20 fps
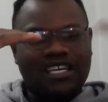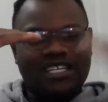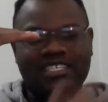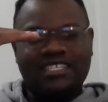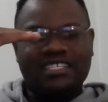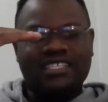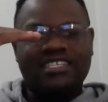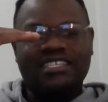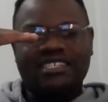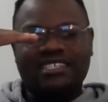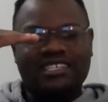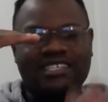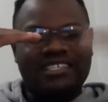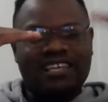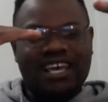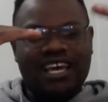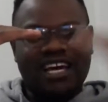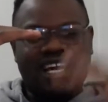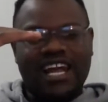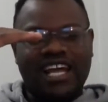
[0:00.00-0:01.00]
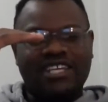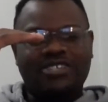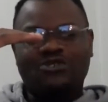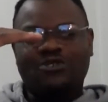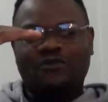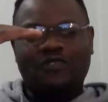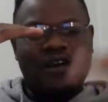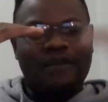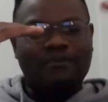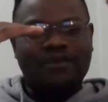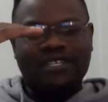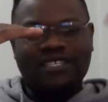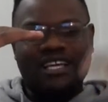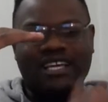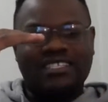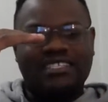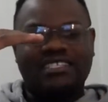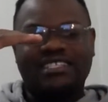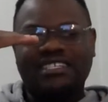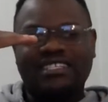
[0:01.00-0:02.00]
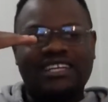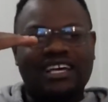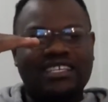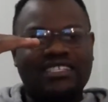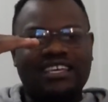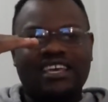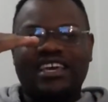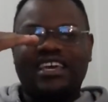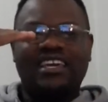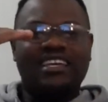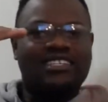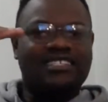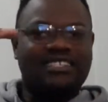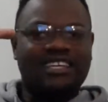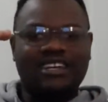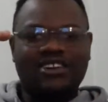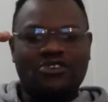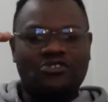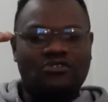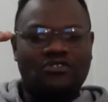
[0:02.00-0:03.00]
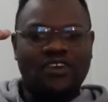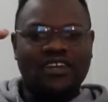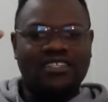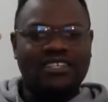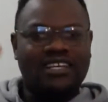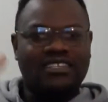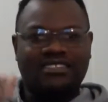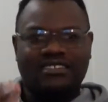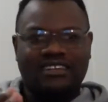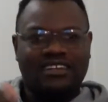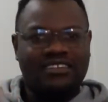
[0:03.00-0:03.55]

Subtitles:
diseases, rise of ambitious leaders, external factors.